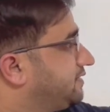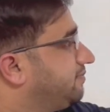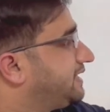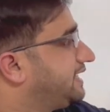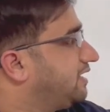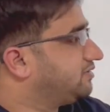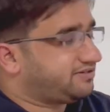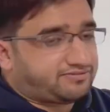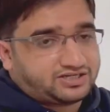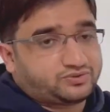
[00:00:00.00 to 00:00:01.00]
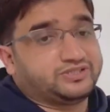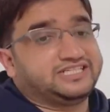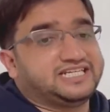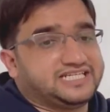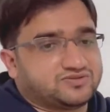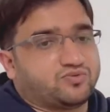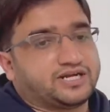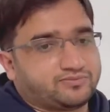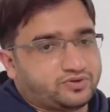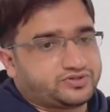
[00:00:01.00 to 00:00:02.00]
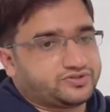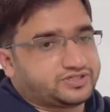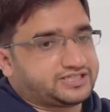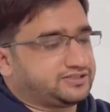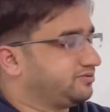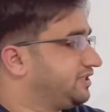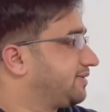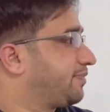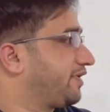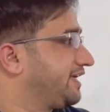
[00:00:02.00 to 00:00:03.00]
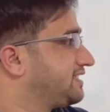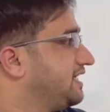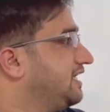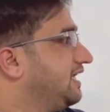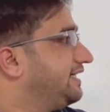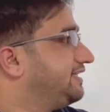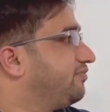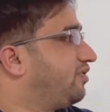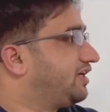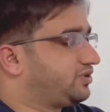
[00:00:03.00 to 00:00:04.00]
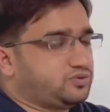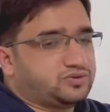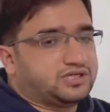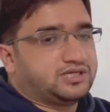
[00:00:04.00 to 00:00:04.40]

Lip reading: but now they want to increase one more unit into their products, and they want to